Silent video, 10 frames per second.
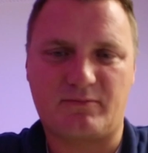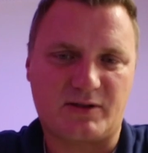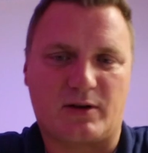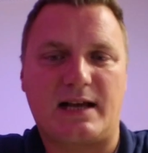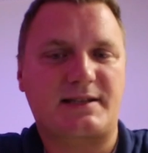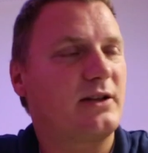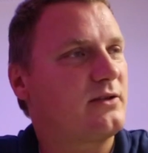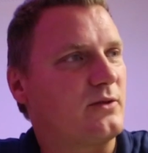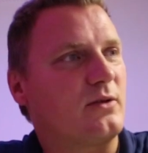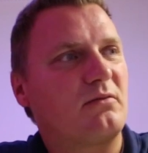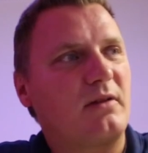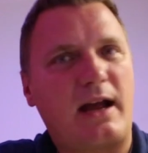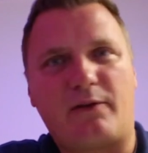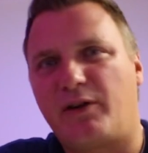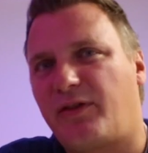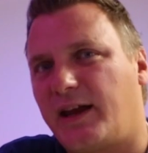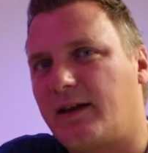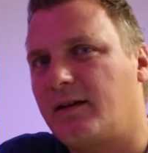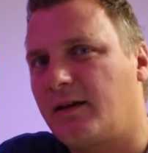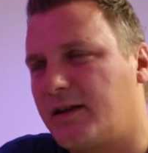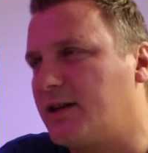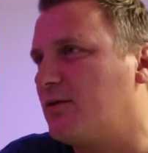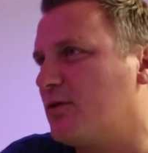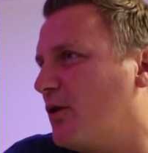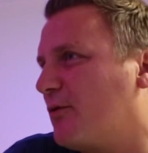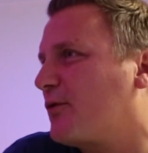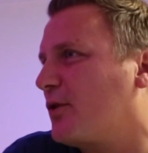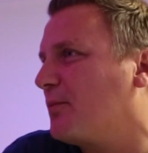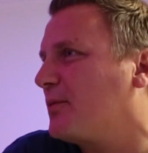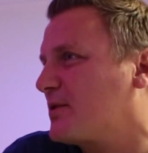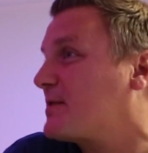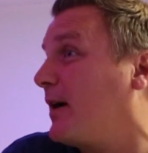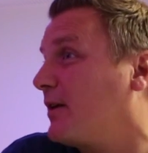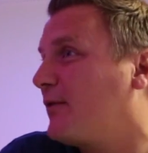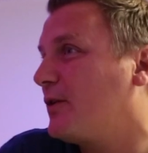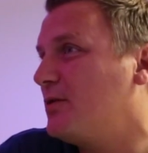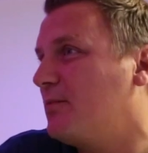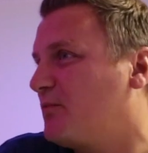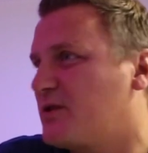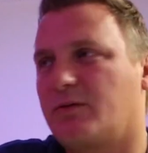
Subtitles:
So Glass can do everything that you know from your smartphone.